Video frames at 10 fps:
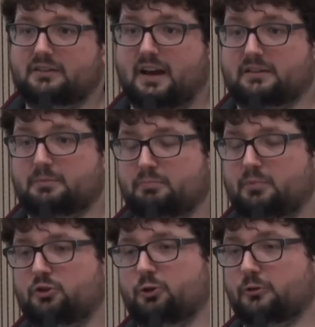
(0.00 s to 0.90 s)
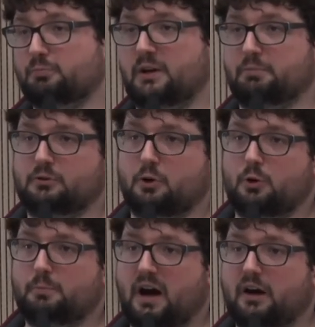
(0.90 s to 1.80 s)
that certain people
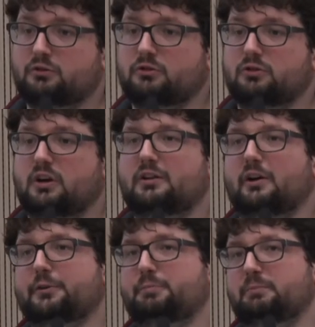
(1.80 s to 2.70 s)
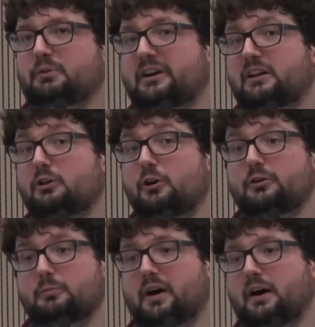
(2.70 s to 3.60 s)
know about and other people can
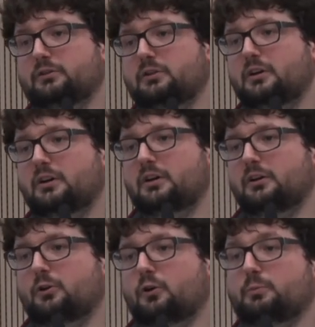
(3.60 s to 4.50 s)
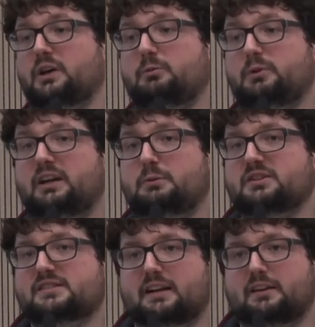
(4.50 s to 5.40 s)
learn about. Or maybe
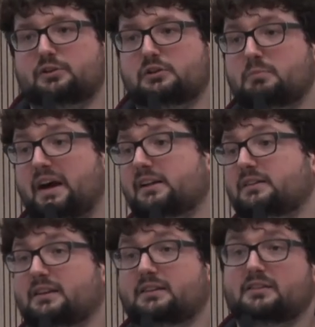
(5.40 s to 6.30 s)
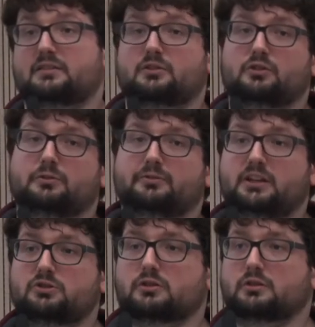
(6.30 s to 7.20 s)
even send out a mail that this is a new
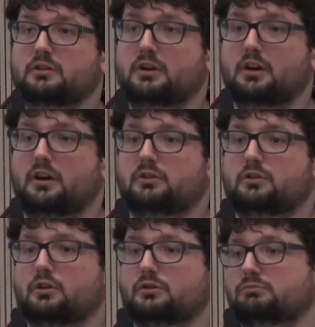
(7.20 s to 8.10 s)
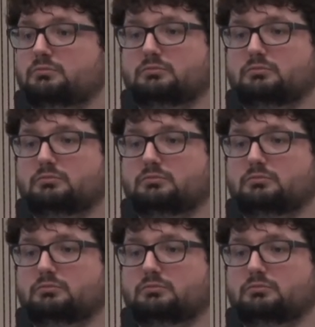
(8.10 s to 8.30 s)
feature. So